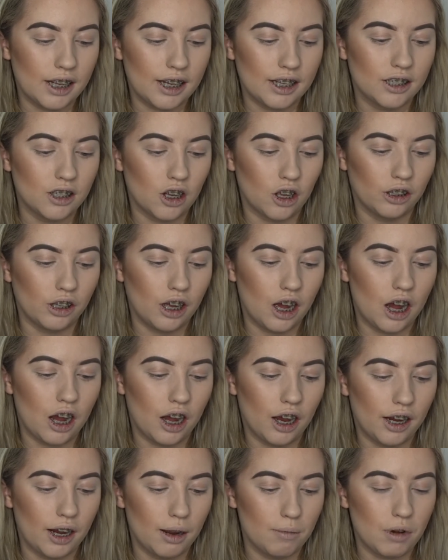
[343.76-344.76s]
this on the
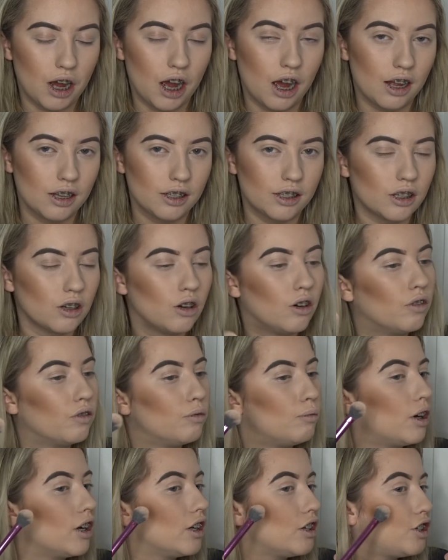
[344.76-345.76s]
high parts
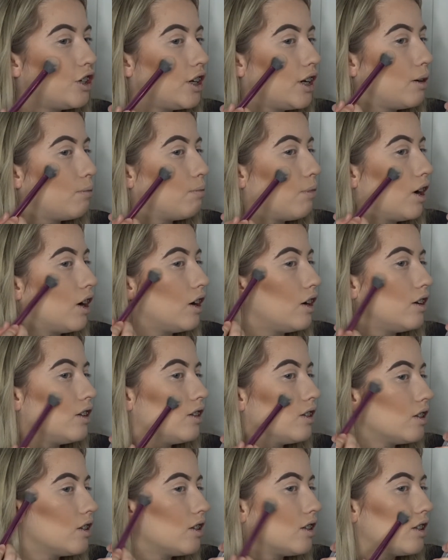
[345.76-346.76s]
of my
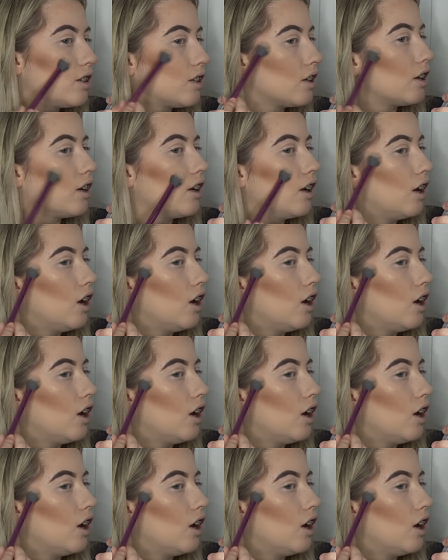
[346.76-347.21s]
cheekbones,